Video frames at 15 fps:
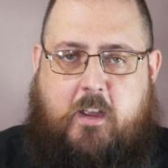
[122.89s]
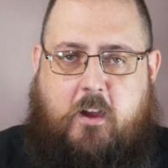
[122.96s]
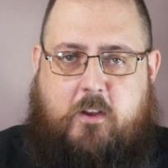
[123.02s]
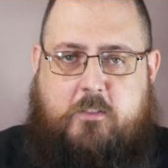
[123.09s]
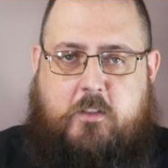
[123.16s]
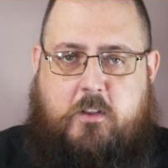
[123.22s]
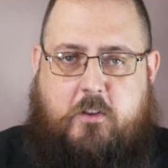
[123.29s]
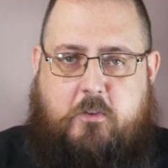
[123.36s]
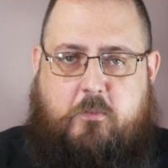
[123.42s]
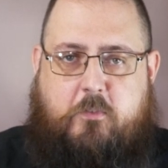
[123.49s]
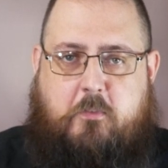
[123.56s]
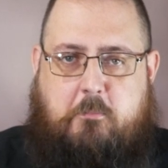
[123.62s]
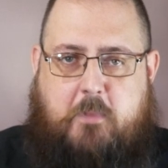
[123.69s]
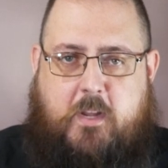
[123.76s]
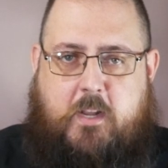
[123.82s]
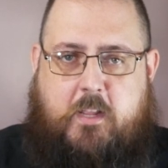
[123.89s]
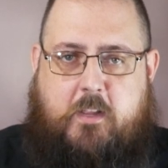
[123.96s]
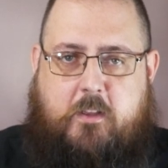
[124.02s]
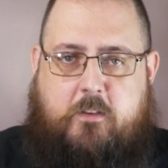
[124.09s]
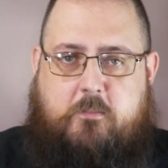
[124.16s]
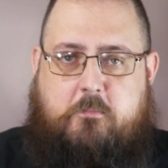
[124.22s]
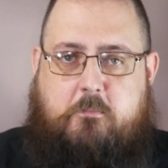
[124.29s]
on the news
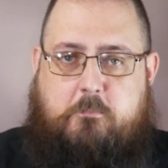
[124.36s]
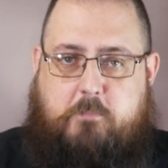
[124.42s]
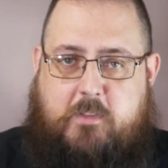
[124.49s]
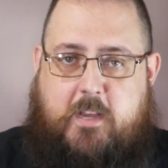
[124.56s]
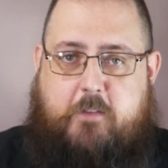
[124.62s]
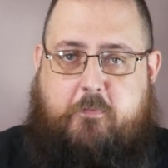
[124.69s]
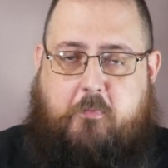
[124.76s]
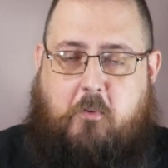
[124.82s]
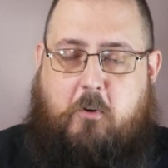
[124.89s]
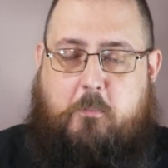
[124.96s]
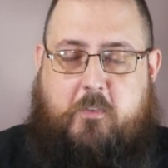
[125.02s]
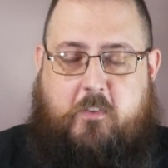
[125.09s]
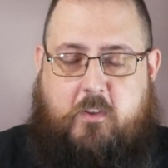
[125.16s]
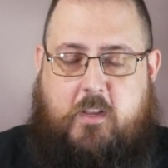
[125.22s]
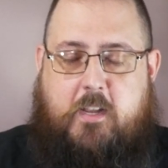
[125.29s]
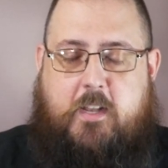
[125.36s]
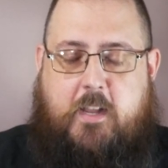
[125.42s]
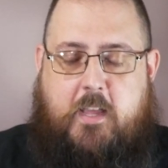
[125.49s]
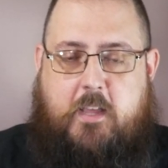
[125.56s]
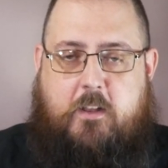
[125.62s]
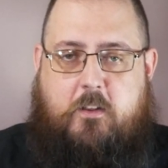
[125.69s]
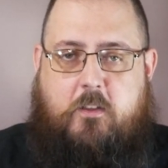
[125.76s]
media platform
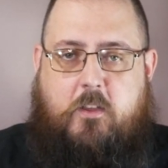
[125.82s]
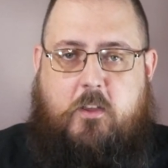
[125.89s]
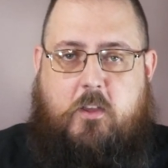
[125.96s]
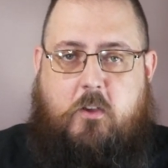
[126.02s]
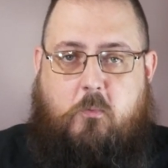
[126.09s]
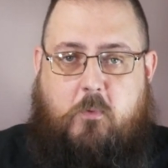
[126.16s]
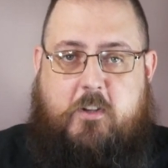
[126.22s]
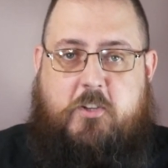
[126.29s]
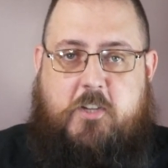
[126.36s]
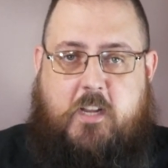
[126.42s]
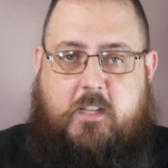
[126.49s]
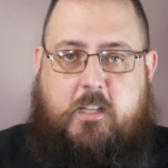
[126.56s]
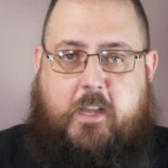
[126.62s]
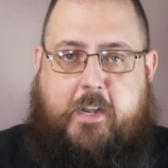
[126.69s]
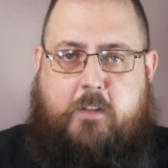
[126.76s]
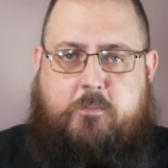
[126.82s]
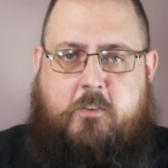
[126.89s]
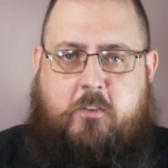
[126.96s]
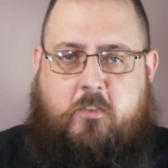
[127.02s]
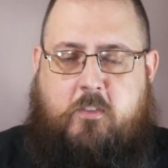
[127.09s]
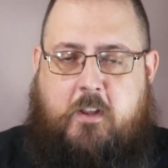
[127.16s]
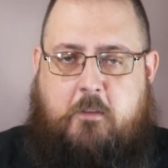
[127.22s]
CNN, which in light of the
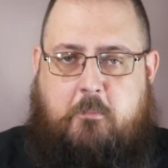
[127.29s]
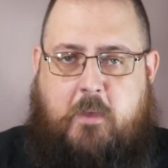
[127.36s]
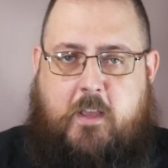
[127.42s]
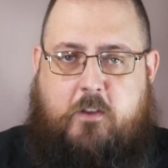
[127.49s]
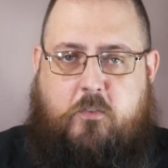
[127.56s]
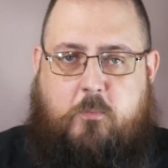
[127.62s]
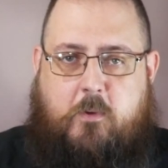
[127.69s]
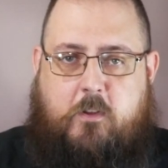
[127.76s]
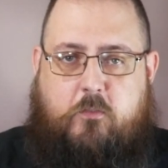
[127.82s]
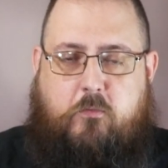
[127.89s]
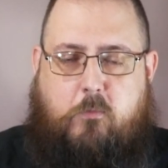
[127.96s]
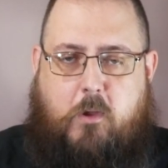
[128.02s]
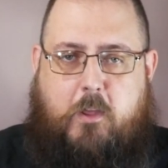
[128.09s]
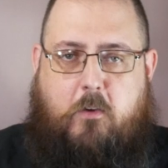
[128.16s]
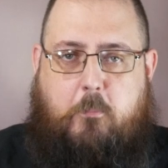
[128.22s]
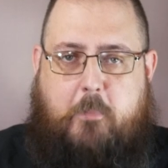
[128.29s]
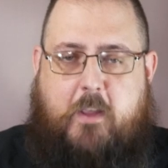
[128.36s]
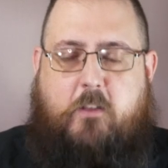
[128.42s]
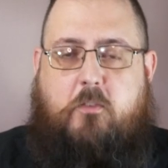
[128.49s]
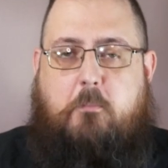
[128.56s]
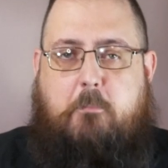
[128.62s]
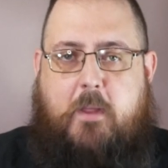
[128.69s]
Ghislaine Maxwell trial
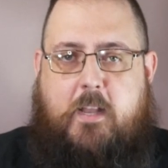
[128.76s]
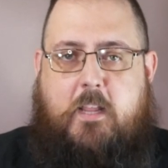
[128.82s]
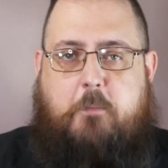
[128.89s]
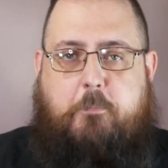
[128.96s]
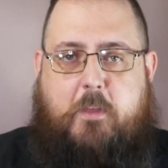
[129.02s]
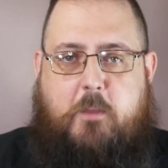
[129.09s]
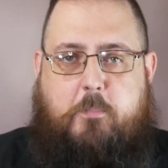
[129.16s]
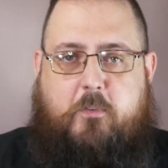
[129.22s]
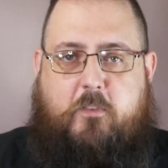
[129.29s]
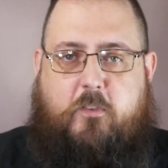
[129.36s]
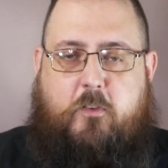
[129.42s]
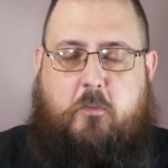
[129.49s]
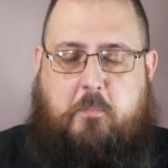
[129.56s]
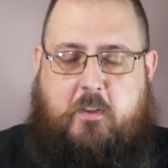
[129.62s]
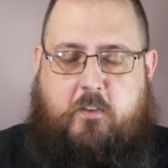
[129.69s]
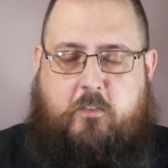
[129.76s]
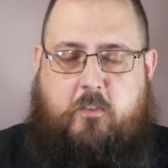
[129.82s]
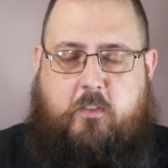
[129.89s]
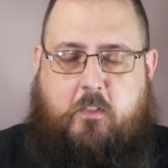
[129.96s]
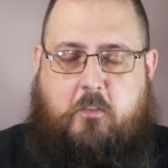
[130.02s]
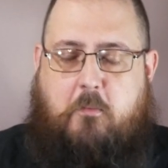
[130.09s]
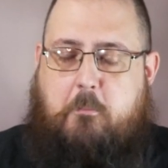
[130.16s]
makes many people
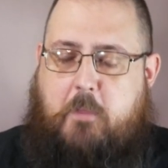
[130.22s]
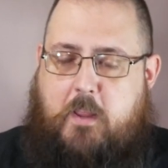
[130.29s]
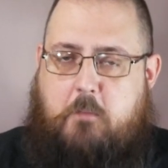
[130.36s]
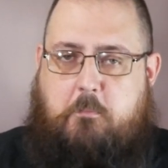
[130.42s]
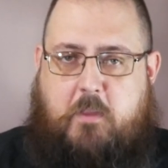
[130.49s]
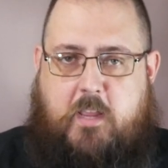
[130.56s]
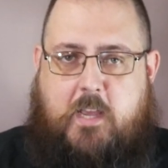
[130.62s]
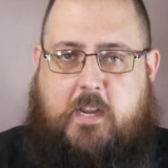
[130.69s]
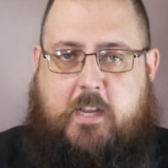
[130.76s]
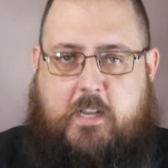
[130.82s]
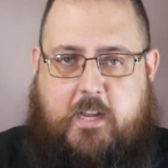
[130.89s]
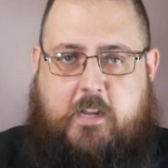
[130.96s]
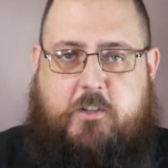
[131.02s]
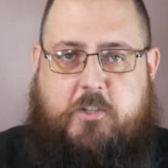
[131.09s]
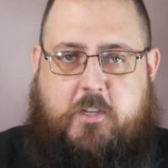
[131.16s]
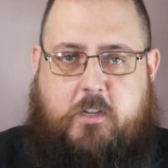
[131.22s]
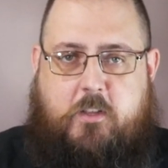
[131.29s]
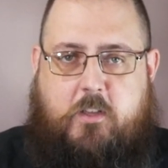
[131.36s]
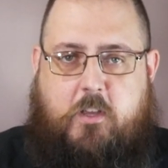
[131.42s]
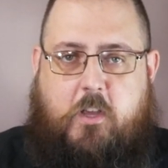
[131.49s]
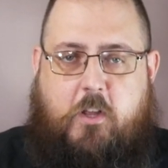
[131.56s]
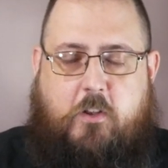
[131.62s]
suspicious that there may be a connection
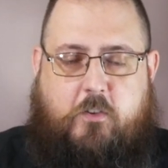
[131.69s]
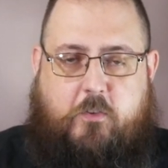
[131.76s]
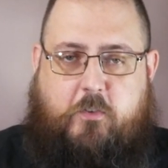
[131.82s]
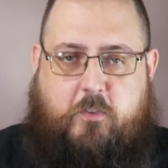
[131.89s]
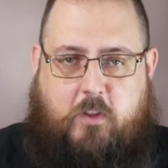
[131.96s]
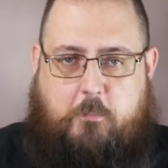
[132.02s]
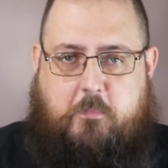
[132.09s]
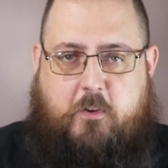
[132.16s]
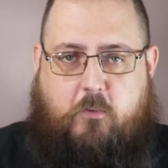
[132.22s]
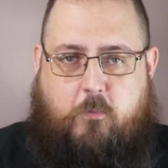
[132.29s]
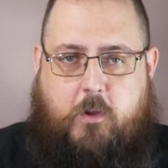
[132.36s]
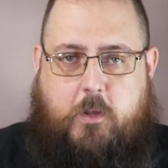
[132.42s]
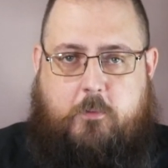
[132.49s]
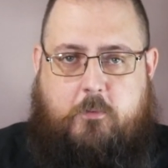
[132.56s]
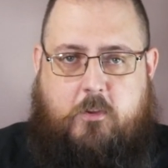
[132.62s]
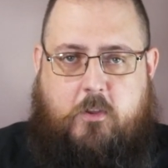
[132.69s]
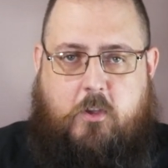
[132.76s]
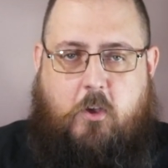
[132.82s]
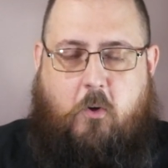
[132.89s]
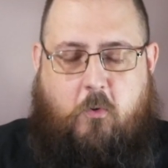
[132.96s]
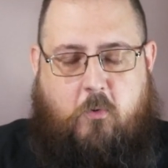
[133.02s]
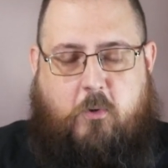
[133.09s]
to some degree
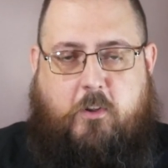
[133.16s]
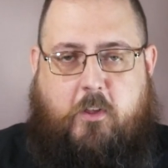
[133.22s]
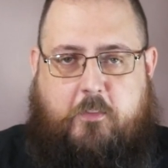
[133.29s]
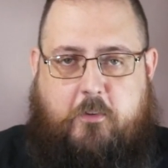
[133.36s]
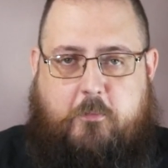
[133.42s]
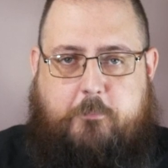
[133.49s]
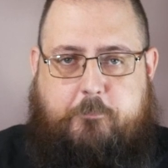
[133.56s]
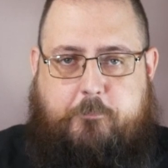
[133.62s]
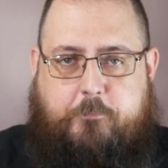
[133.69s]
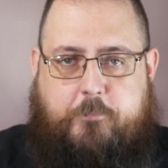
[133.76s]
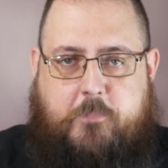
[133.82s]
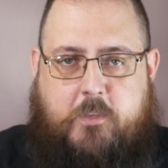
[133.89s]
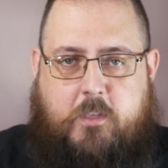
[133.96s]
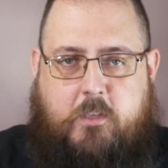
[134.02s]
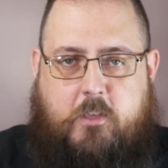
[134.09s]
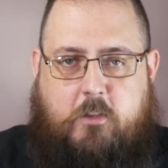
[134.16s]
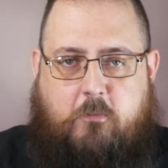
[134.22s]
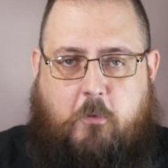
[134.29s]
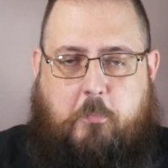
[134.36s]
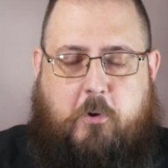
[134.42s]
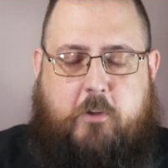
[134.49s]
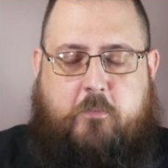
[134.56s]
or another.
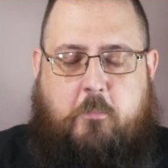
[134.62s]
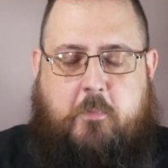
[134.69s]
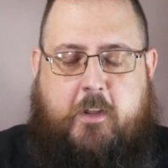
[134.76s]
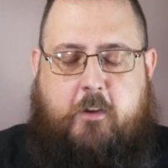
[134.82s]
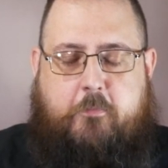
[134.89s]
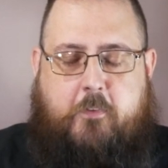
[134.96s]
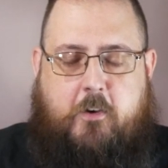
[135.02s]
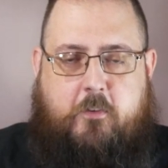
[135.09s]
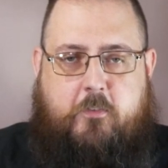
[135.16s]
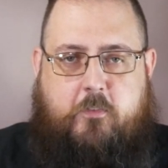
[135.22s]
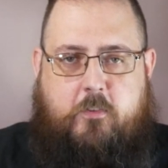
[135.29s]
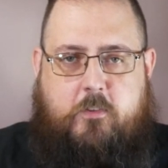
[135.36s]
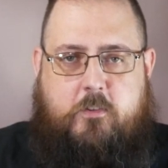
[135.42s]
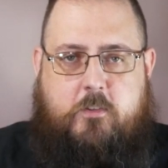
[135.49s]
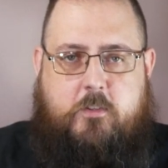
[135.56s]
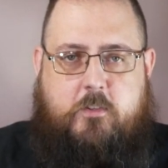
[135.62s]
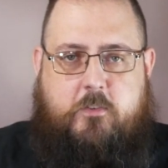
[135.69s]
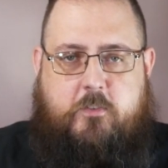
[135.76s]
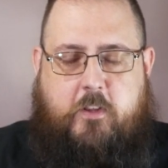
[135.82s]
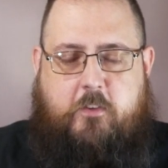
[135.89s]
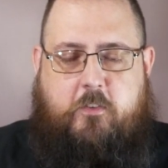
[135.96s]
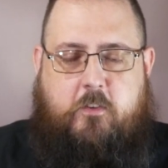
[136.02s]
Reporting from Niagara Falls,
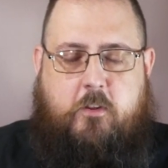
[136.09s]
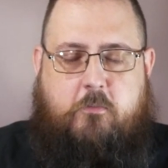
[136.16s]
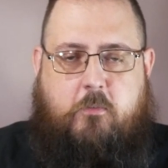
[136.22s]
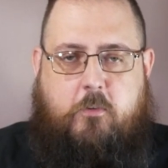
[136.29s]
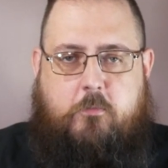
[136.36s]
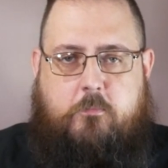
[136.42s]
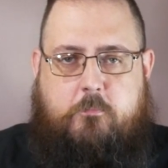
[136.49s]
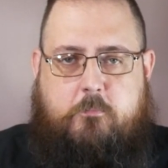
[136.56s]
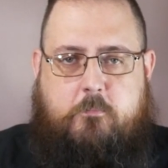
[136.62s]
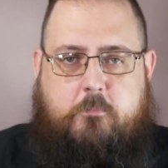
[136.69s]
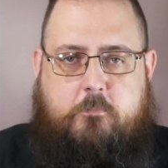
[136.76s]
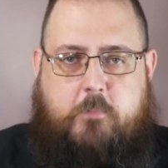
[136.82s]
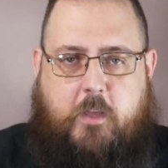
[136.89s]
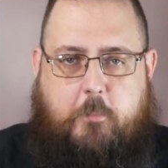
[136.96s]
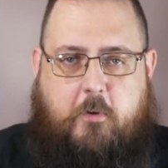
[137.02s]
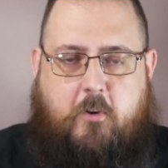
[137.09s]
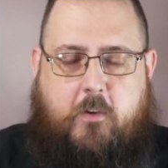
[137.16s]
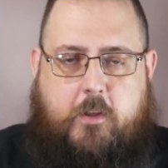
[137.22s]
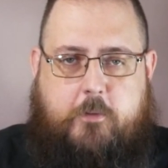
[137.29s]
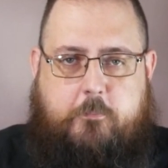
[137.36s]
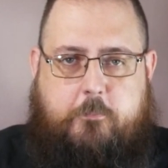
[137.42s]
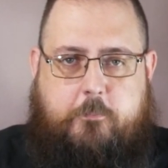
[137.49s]
Jason Unruhe,
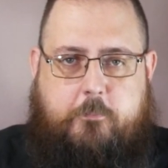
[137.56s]
MRN.